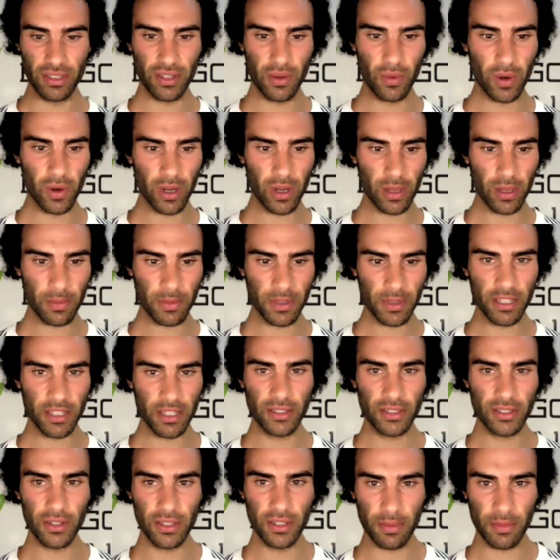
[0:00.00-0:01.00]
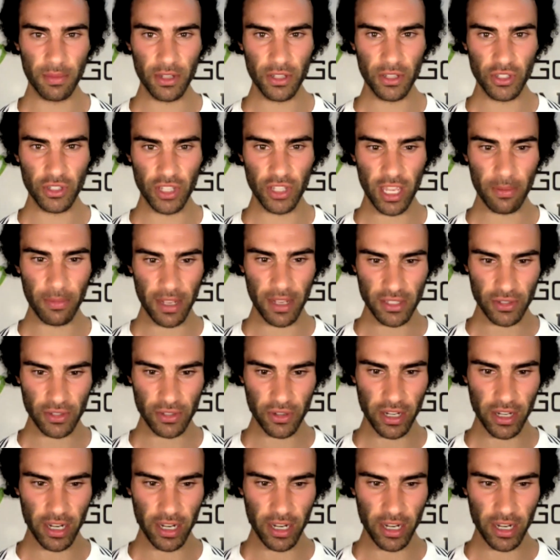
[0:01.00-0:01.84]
So what I'm going to do is I'm going to share my screen.